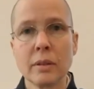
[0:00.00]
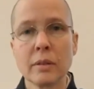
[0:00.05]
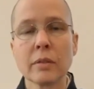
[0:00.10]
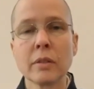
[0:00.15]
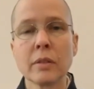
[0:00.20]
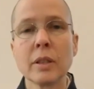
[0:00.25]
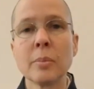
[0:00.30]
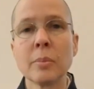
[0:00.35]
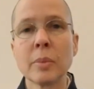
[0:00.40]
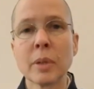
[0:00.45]

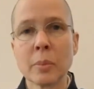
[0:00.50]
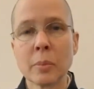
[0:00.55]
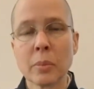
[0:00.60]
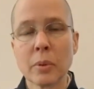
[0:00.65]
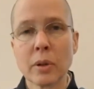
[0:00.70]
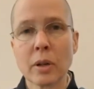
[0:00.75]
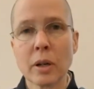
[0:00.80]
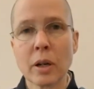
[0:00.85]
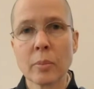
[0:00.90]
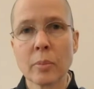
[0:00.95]
Remember
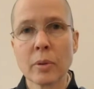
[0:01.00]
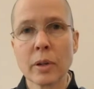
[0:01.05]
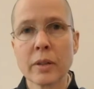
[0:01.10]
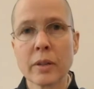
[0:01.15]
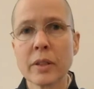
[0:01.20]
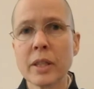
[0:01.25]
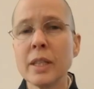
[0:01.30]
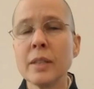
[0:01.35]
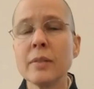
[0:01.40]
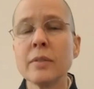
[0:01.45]
our breath.
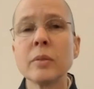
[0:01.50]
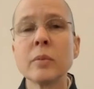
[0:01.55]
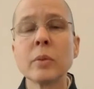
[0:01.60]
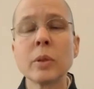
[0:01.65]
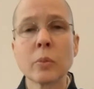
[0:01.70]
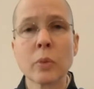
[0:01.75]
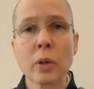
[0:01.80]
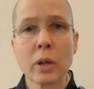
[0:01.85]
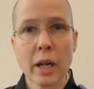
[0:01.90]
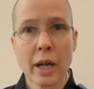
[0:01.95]
Even when
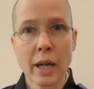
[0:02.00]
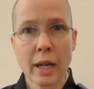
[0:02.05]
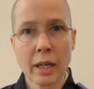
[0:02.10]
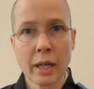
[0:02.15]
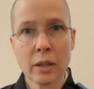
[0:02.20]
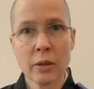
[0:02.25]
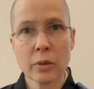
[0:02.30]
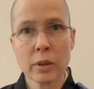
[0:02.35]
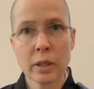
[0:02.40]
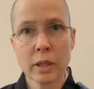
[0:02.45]
we're
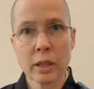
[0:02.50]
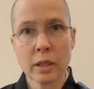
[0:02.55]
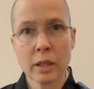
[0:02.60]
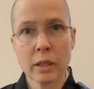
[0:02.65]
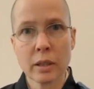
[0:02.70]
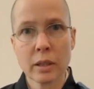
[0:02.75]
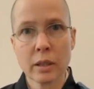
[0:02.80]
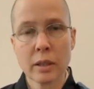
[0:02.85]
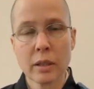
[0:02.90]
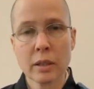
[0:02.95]
angry,
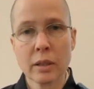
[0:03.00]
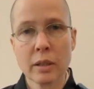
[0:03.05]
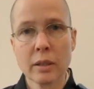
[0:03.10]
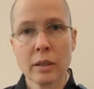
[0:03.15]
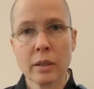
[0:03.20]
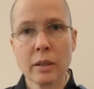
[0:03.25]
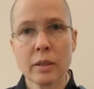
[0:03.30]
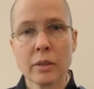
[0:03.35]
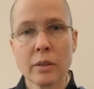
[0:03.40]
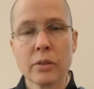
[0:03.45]

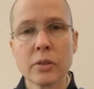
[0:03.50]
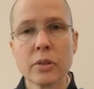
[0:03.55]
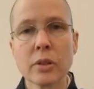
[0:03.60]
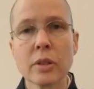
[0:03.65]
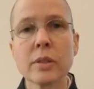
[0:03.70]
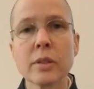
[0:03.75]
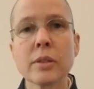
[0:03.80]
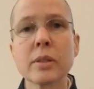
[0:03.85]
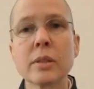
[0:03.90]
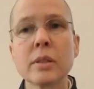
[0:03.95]

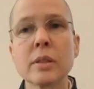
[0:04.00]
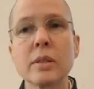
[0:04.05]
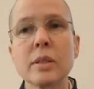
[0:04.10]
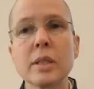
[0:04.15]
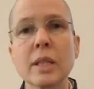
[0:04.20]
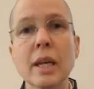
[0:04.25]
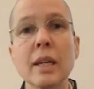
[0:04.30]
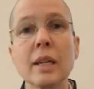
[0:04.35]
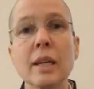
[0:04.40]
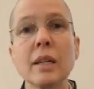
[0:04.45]
just
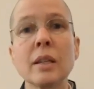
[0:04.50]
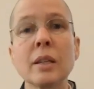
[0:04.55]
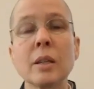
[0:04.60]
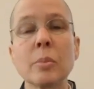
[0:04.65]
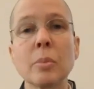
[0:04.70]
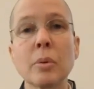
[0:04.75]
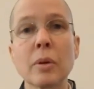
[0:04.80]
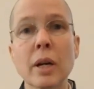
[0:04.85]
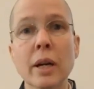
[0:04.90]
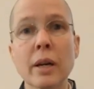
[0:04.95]
taking a
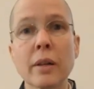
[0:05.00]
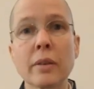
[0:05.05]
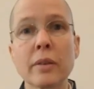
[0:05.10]
breath,